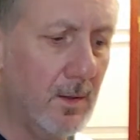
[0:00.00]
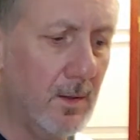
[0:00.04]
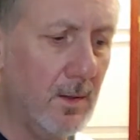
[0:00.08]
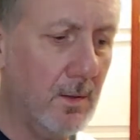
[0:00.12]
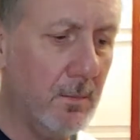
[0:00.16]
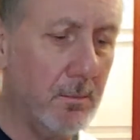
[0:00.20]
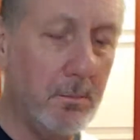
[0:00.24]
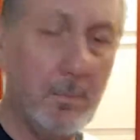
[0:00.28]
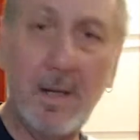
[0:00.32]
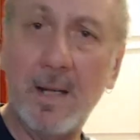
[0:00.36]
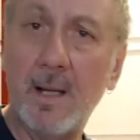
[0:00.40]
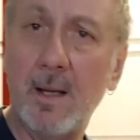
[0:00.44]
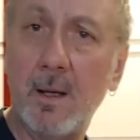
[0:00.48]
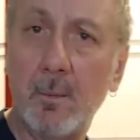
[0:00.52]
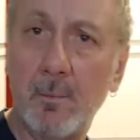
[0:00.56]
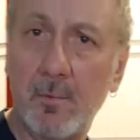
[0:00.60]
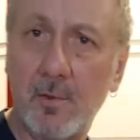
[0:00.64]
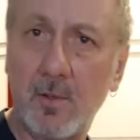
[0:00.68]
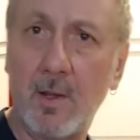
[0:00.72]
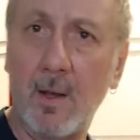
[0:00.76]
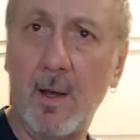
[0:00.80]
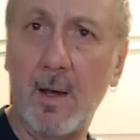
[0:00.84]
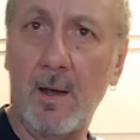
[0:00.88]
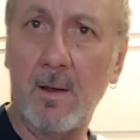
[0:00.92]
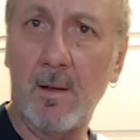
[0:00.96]
medium
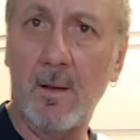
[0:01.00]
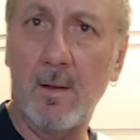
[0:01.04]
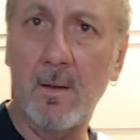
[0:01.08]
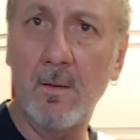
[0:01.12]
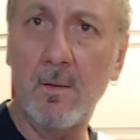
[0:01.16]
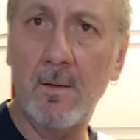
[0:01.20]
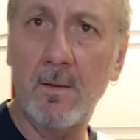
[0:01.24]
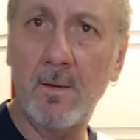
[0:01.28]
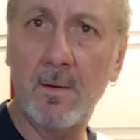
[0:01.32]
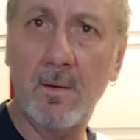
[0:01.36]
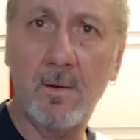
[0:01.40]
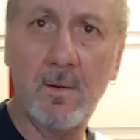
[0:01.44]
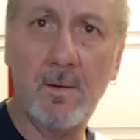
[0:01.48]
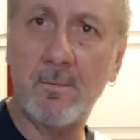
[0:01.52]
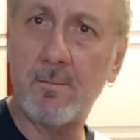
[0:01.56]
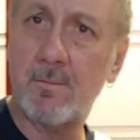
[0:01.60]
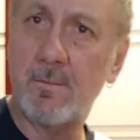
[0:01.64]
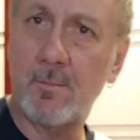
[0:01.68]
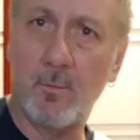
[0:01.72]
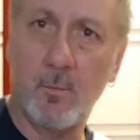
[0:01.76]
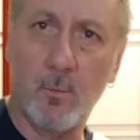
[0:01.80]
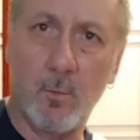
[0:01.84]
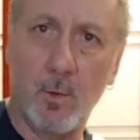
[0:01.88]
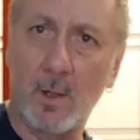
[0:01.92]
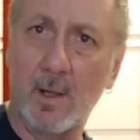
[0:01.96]
scale.
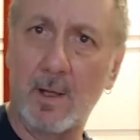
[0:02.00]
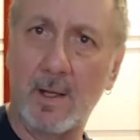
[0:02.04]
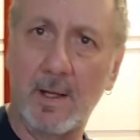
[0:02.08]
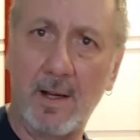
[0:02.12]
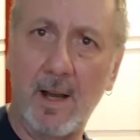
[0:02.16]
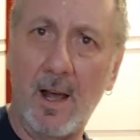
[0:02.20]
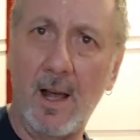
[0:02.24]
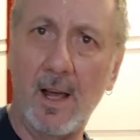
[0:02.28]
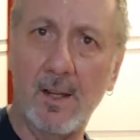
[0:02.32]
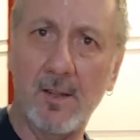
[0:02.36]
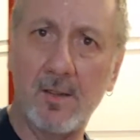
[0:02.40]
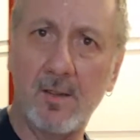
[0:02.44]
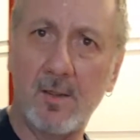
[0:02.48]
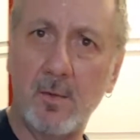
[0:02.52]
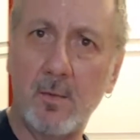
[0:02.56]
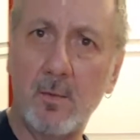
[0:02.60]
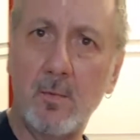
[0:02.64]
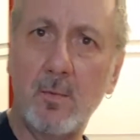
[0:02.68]
Really nice.